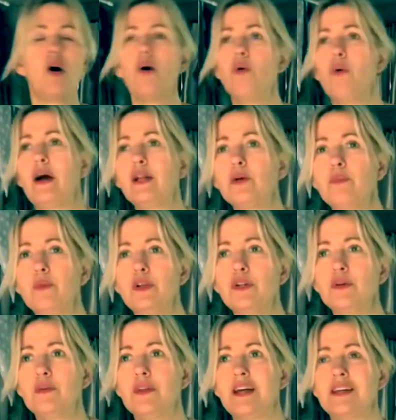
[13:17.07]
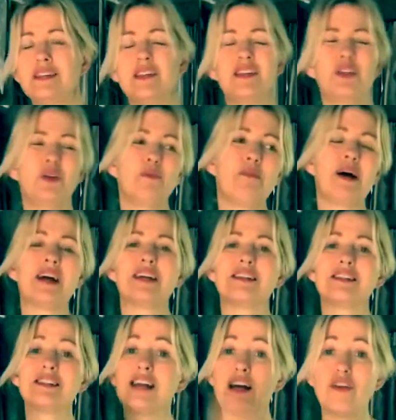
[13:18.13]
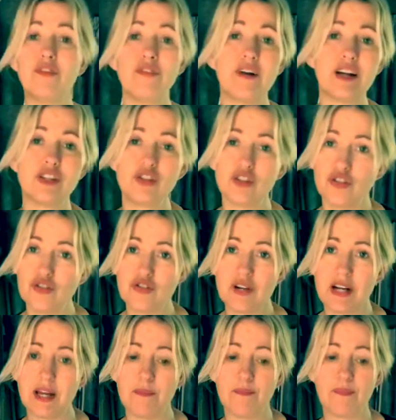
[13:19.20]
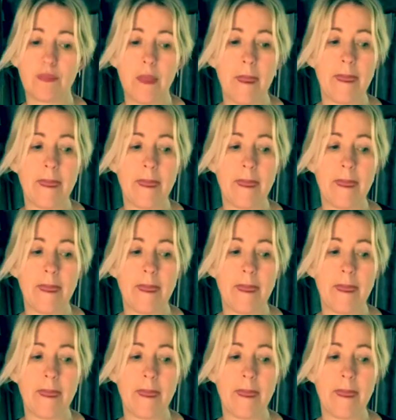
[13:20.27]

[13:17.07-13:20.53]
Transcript: Oh, why don't we do this? And then you might sacrifice your dream.